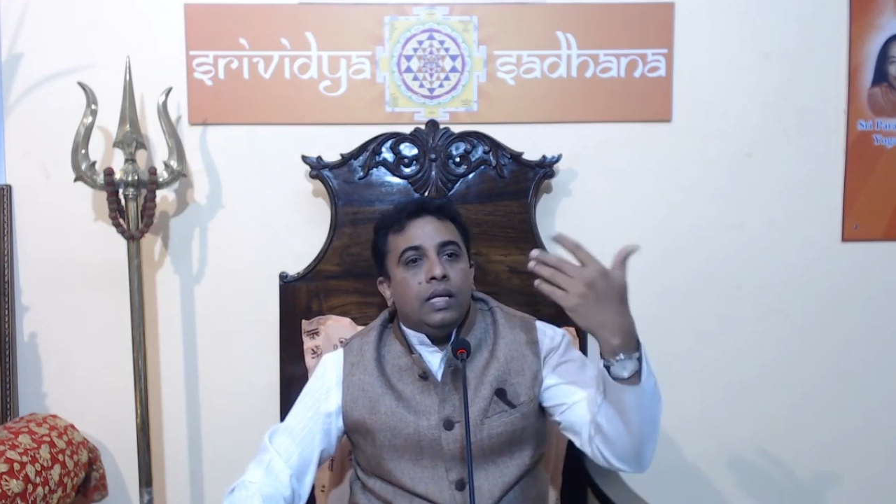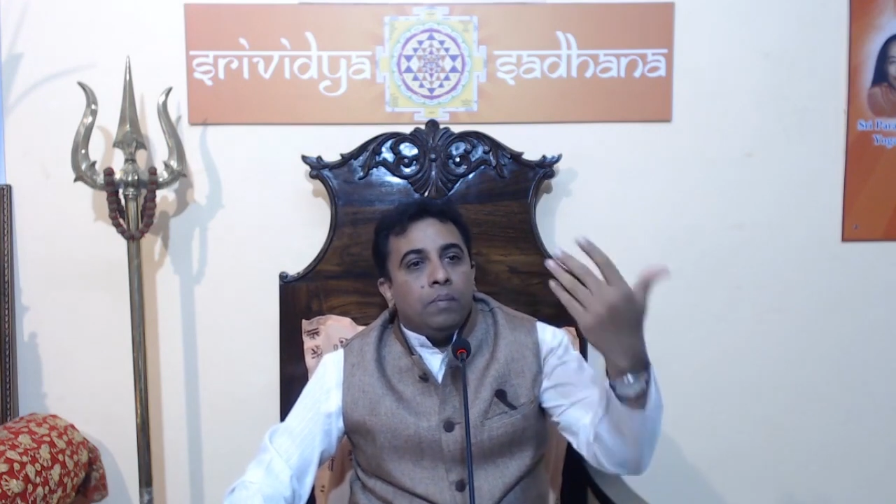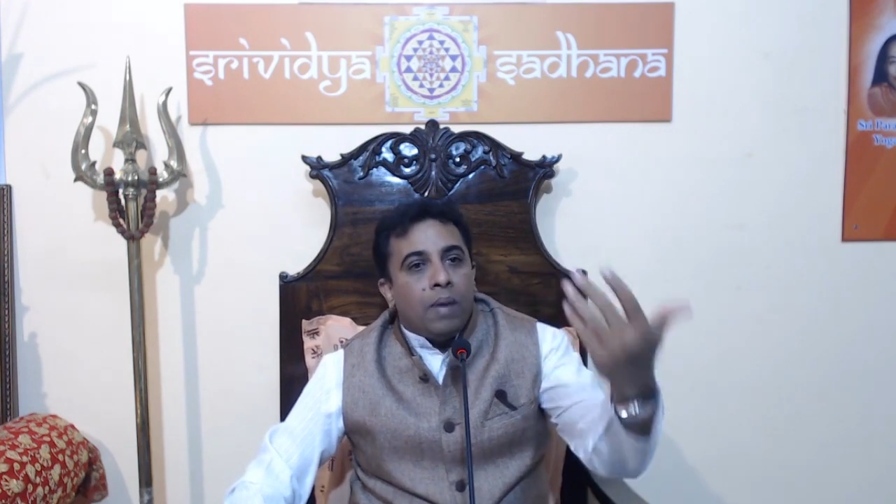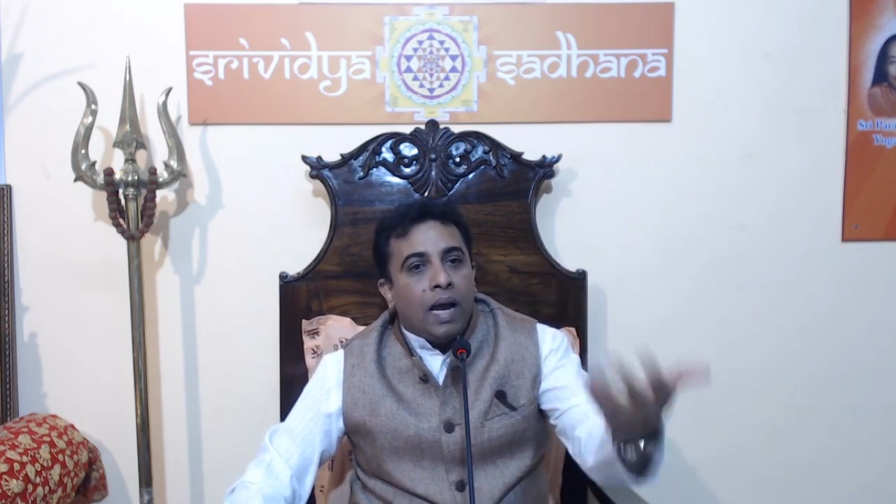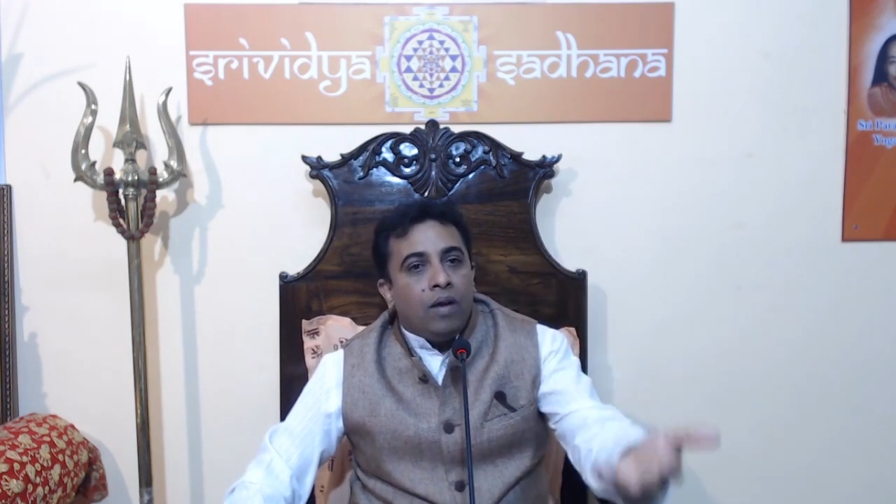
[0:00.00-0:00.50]
the
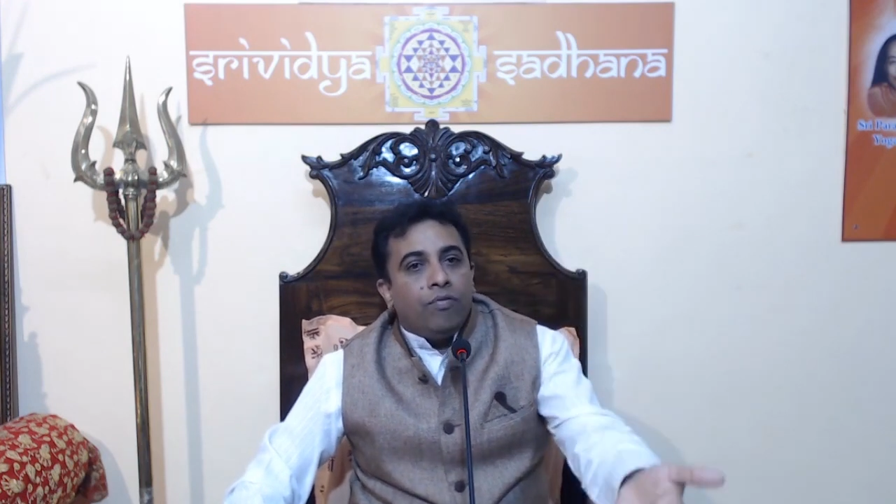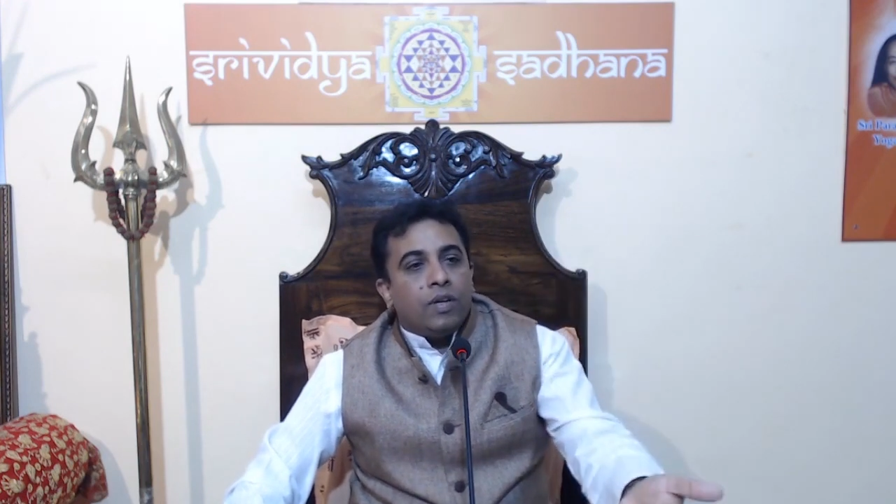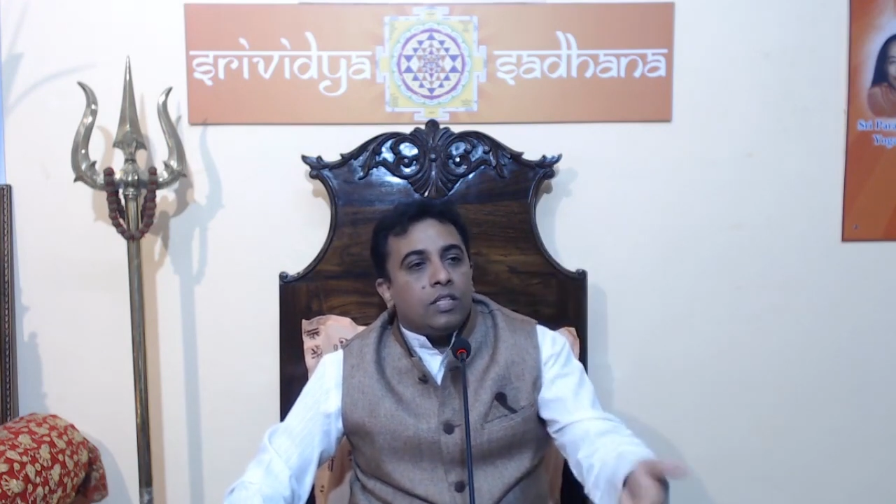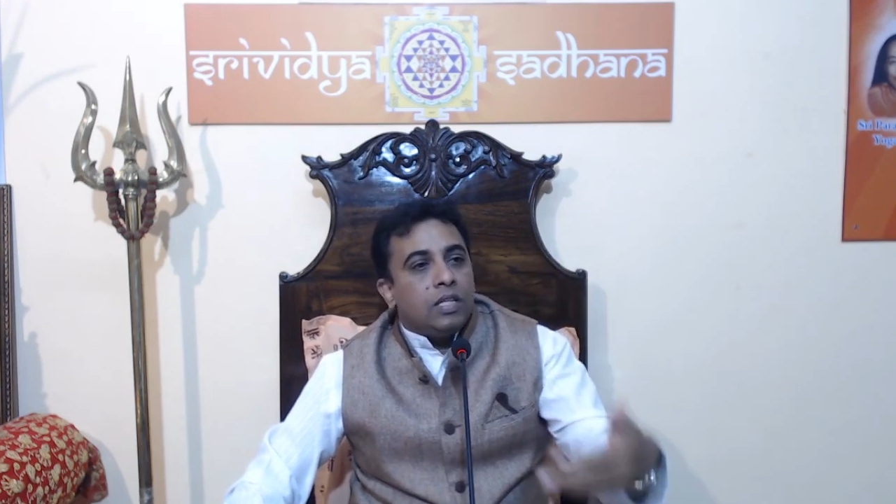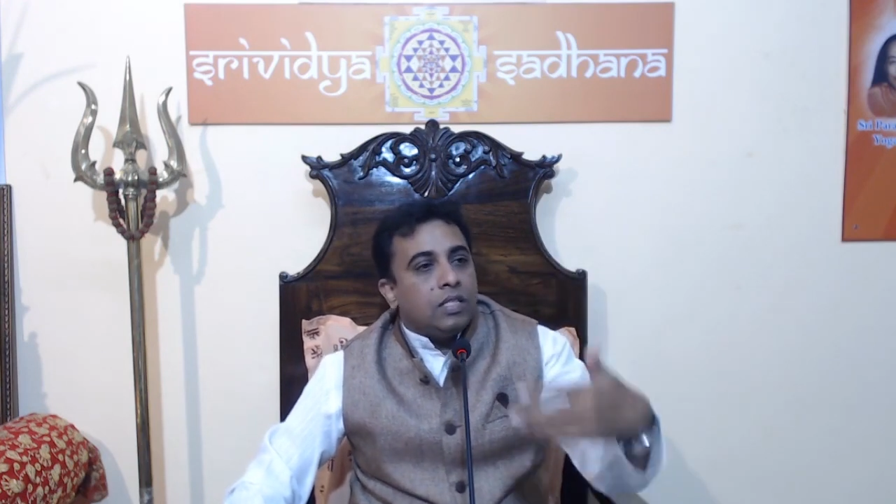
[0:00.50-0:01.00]

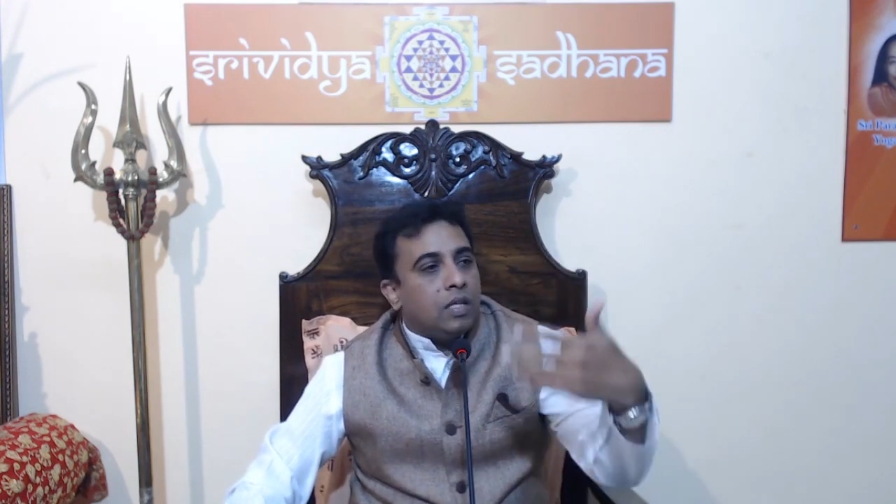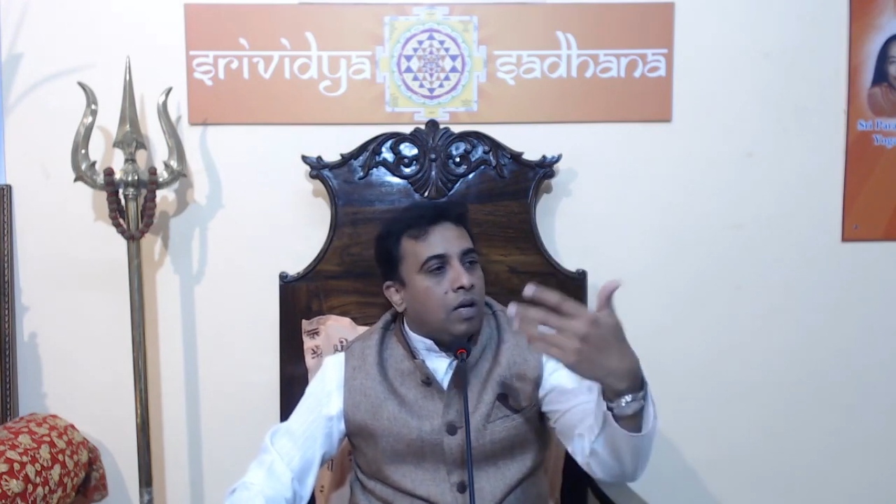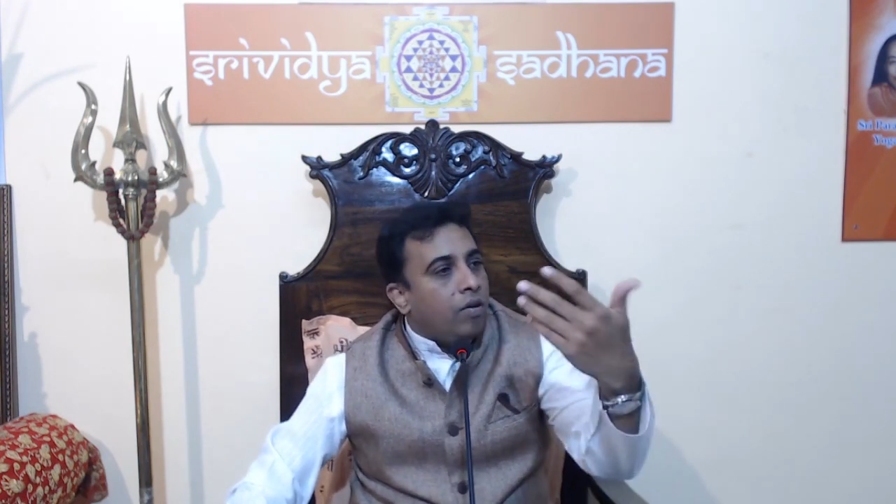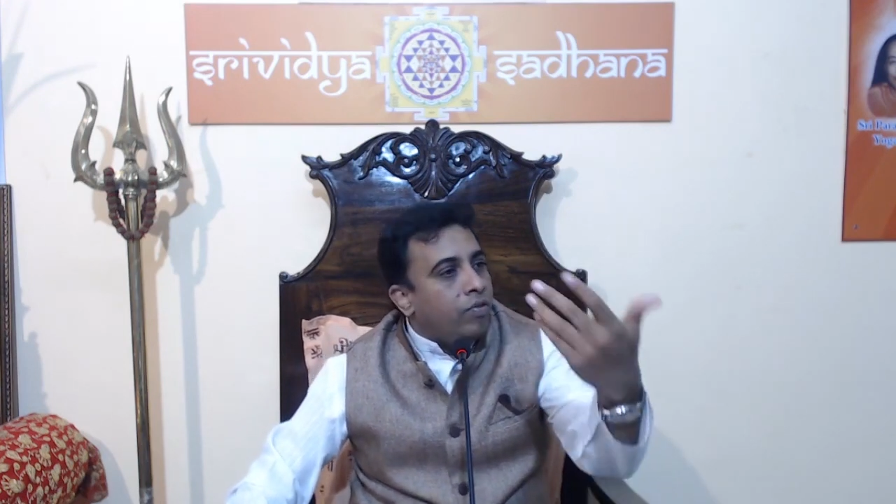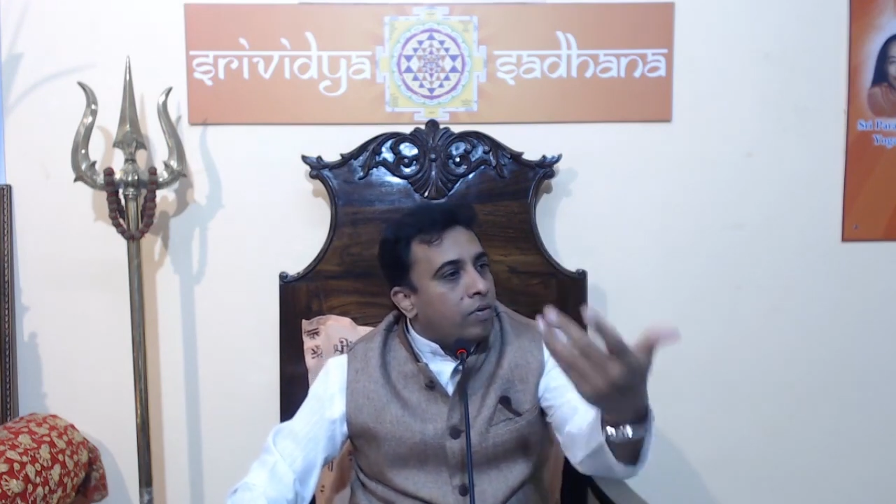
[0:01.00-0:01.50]
manifestation
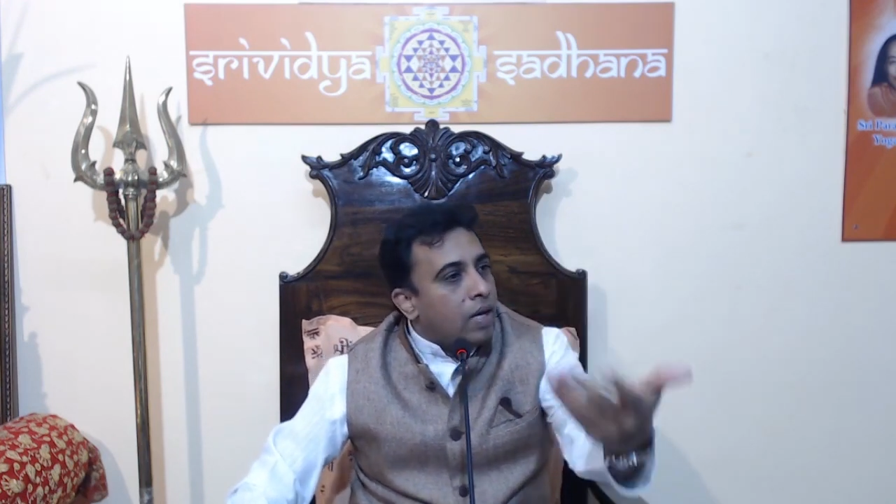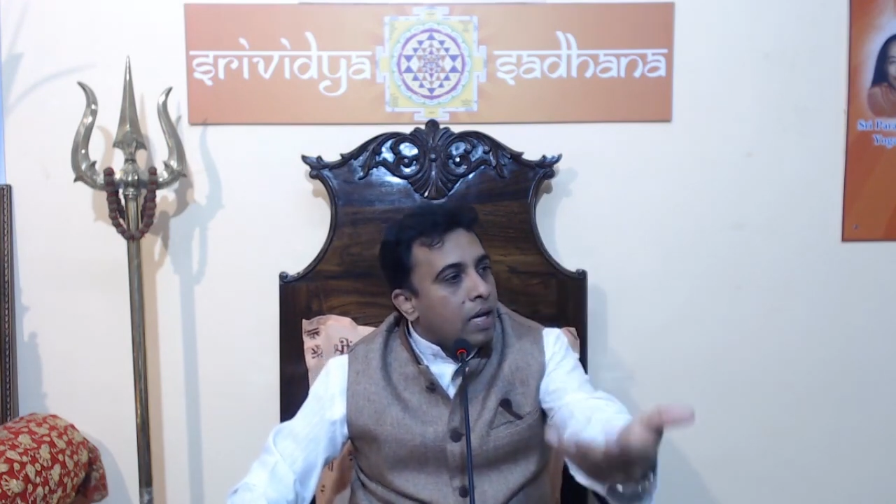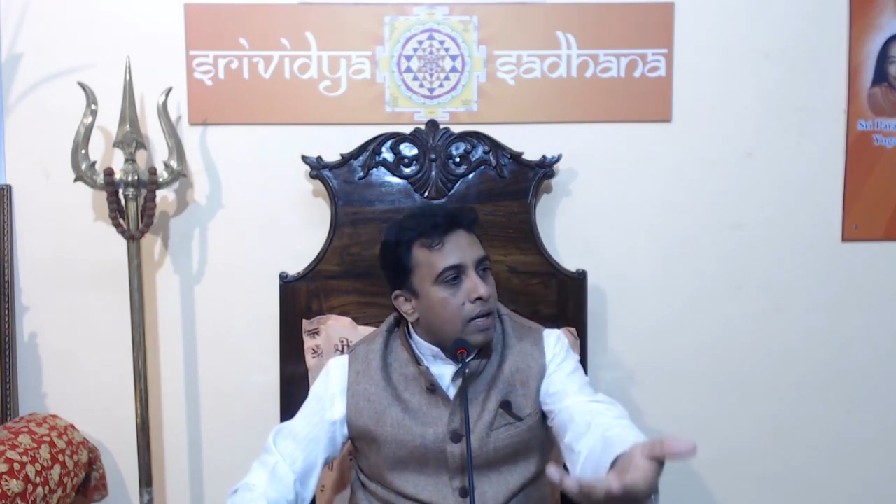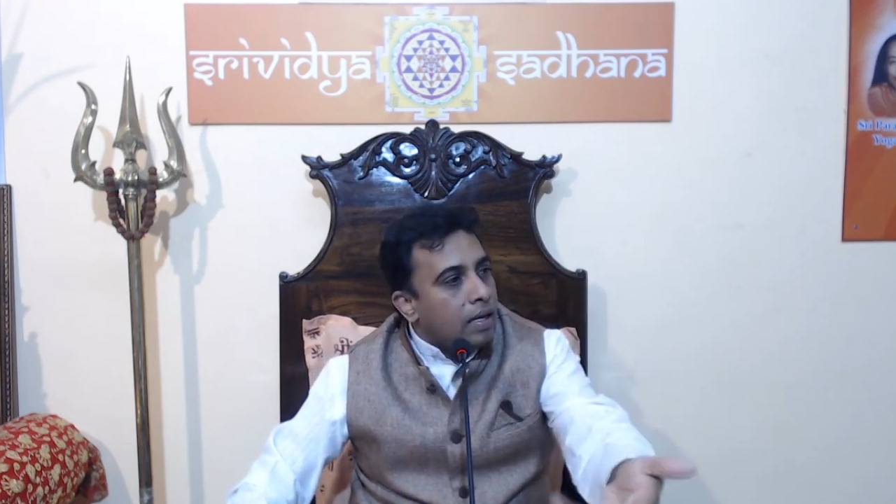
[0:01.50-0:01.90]
of your